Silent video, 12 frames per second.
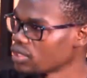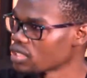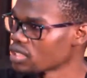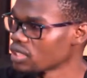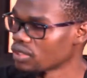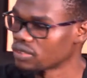
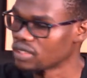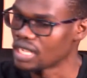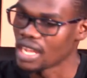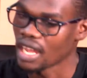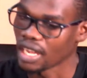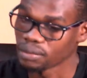yourself,
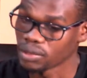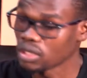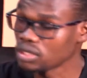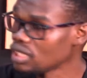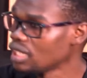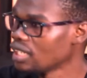and we
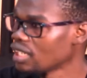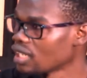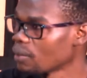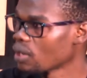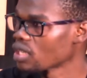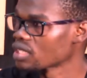only learn
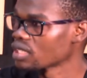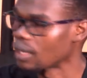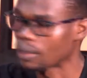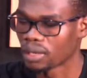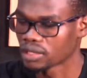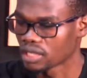
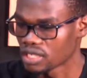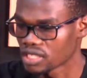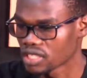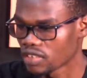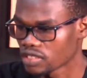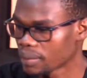about
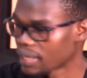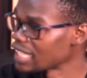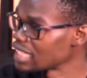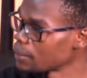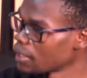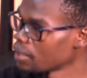ourselves by
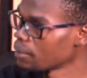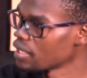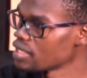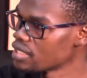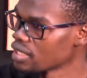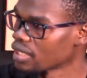
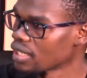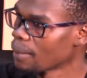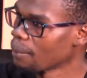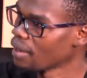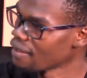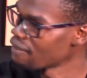experimenting
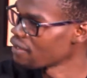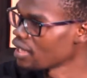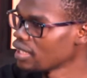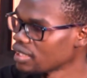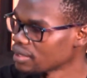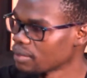outside
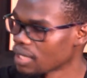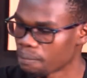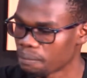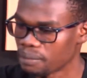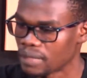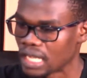school. Other
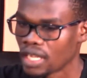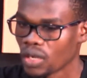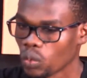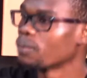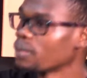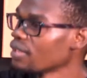people use it
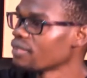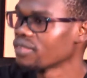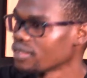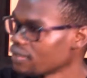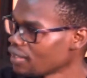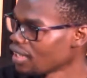to play
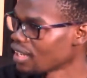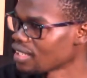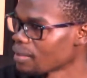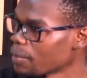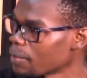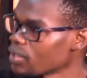FIFA. Other
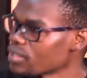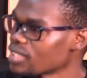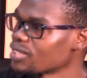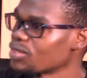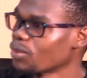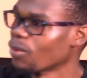people
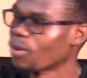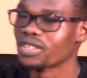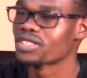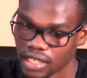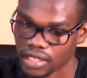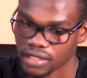use it of that,
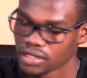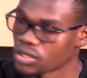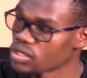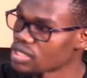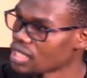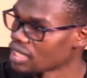and
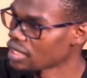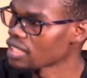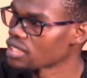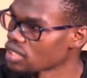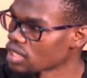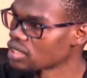use that
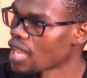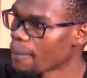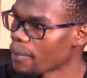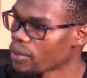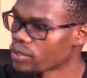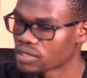extra time
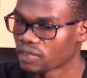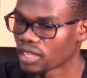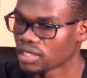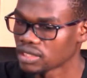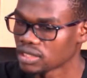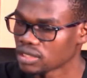I was
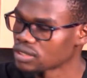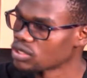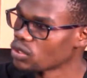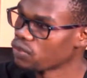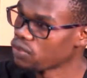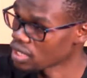finding to
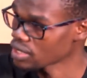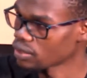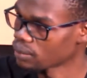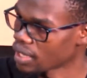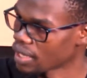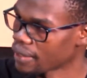focus on
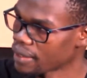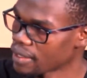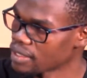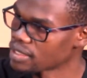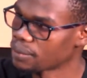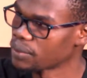my
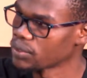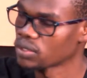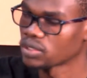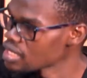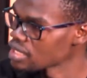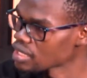
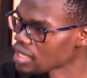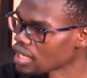lessons as